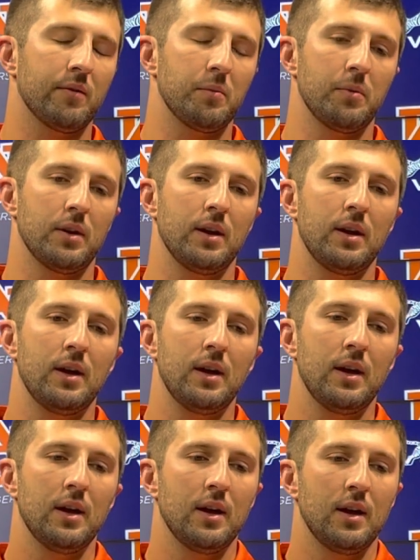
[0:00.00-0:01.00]
But
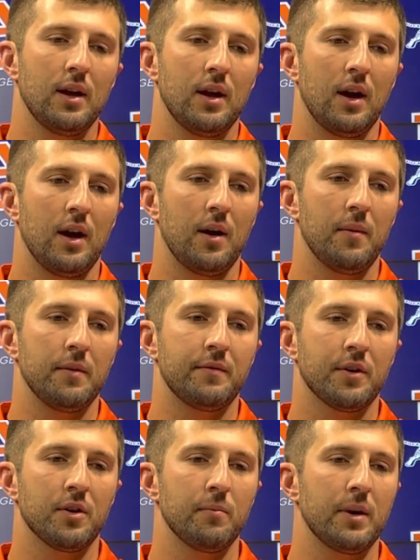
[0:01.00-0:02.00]
um, if
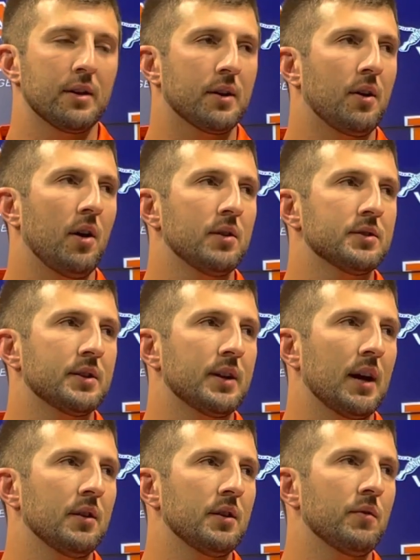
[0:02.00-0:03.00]
they're going to make the calls, then you
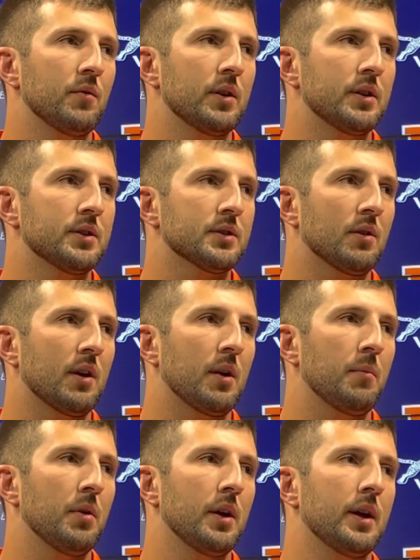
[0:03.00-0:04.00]
got to live with it and just learn how to
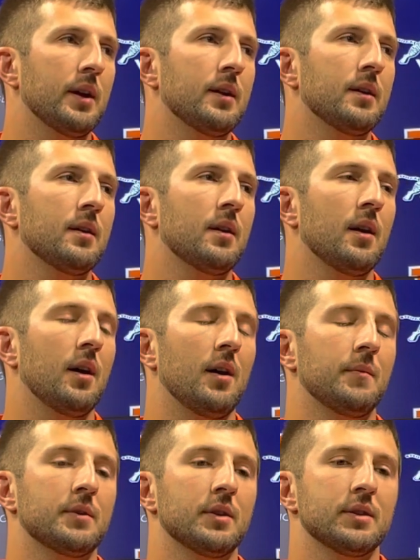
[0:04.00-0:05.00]
play
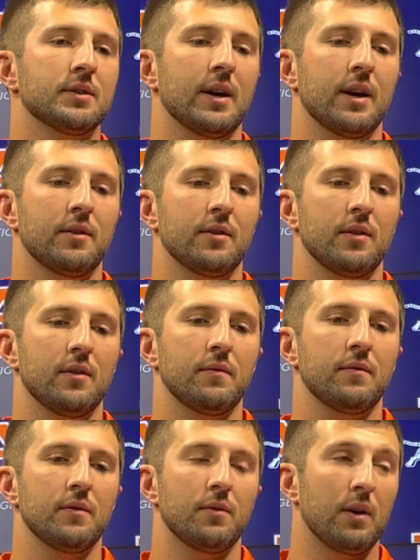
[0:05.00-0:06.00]
um, to the standard of
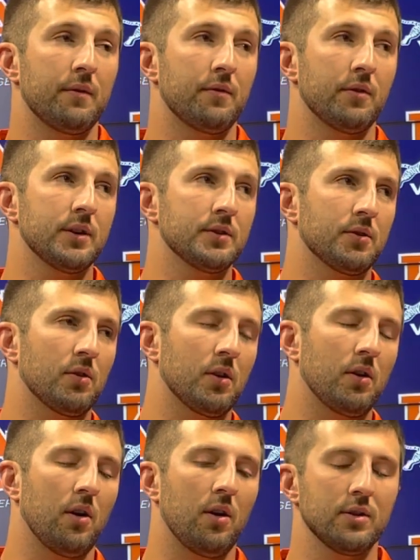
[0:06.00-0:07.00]
the referees are going to
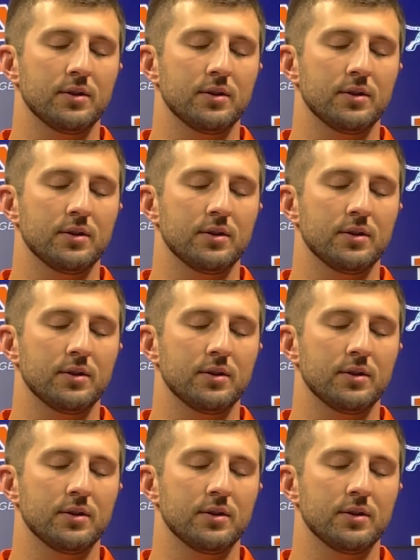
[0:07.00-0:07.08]
call.